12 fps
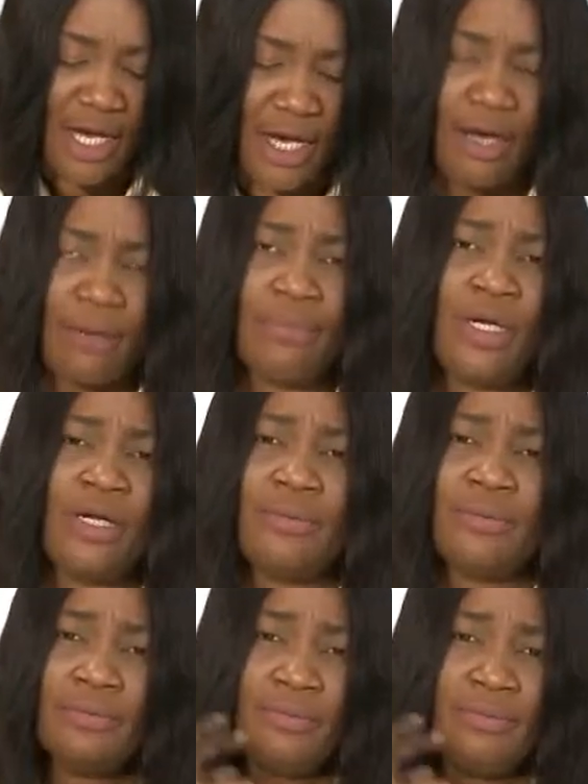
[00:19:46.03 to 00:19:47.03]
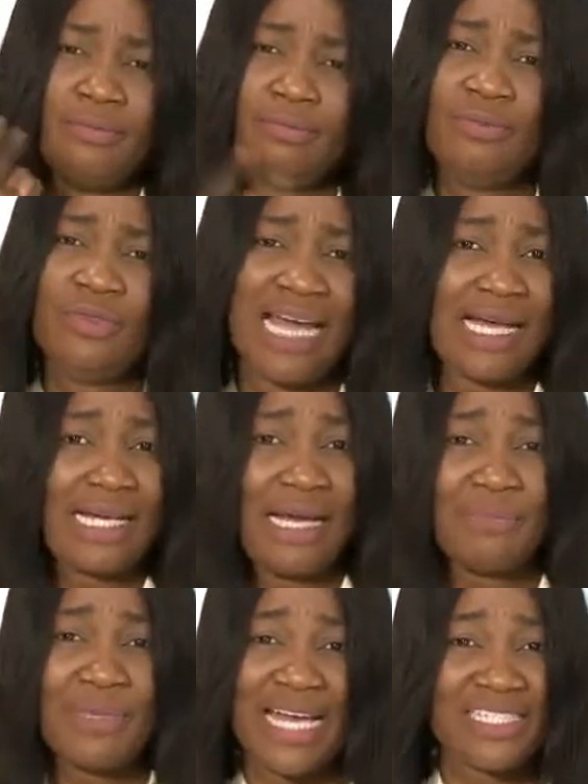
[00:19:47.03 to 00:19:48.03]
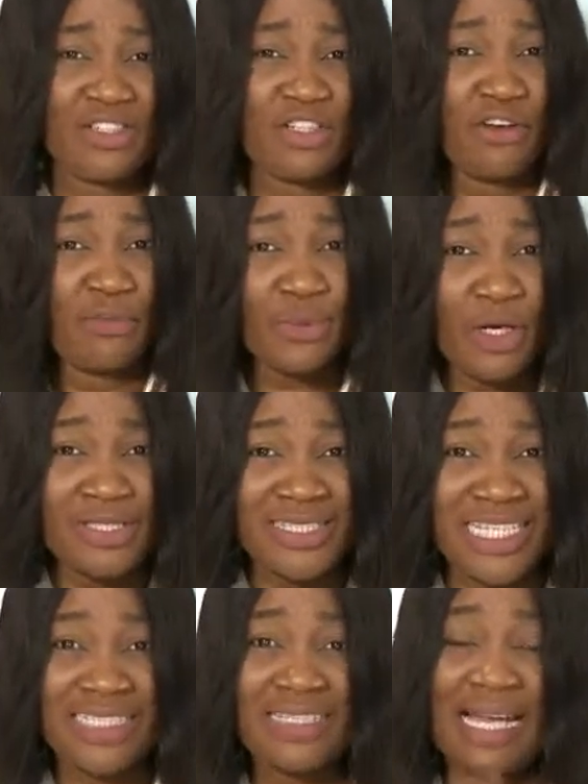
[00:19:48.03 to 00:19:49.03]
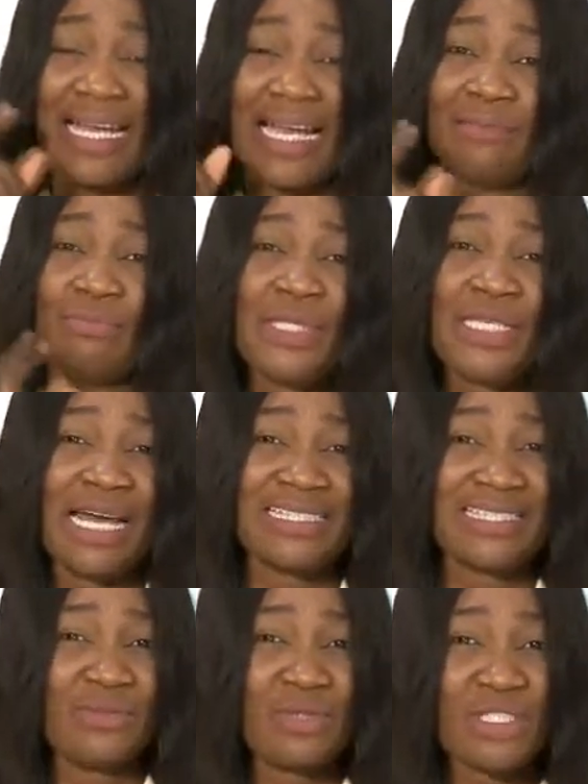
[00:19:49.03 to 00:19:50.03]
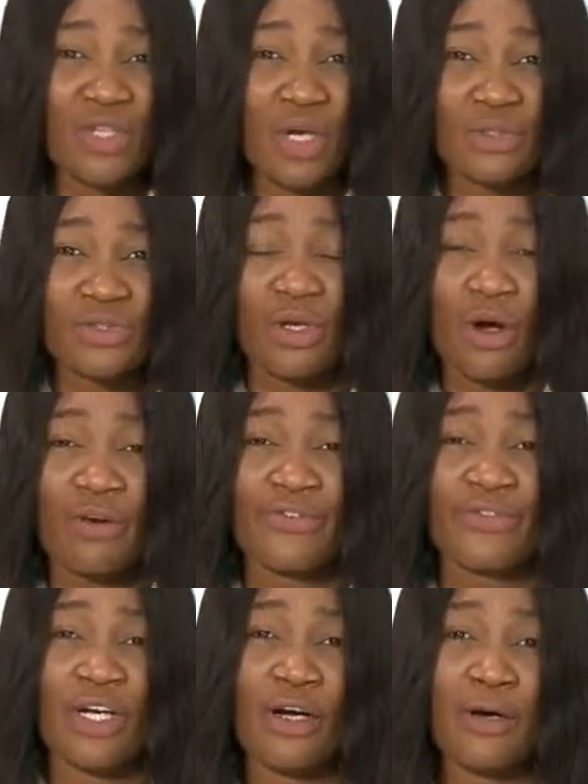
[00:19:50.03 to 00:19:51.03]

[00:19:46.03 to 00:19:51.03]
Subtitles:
That can be as a result of prostate. That can be as a result of